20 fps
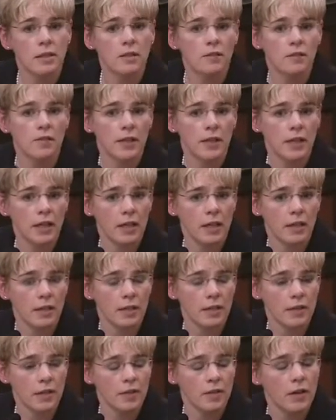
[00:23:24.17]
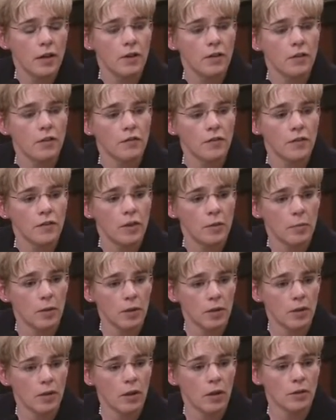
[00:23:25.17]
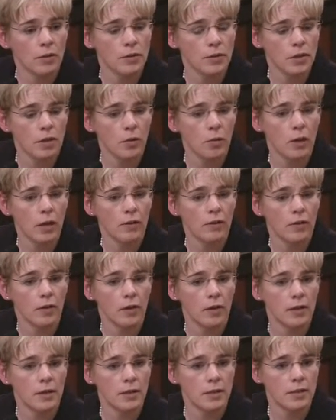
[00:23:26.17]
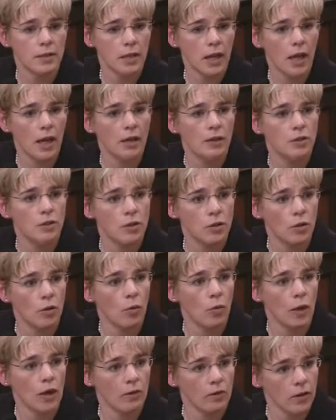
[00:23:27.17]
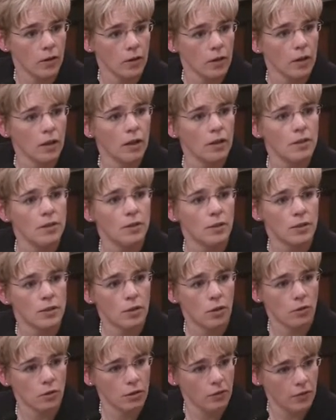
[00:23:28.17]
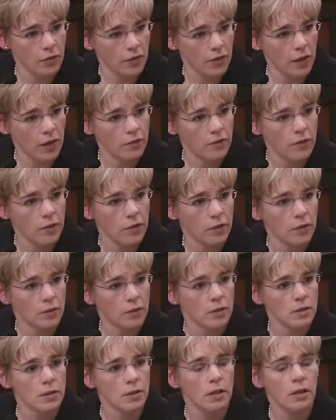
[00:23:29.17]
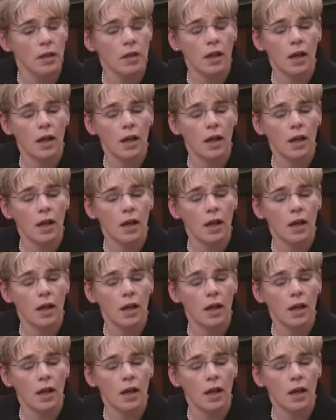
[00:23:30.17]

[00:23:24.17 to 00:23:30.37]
that the funding, the $750 million in the waiver is tied to the waiver. So it's only for 5 years.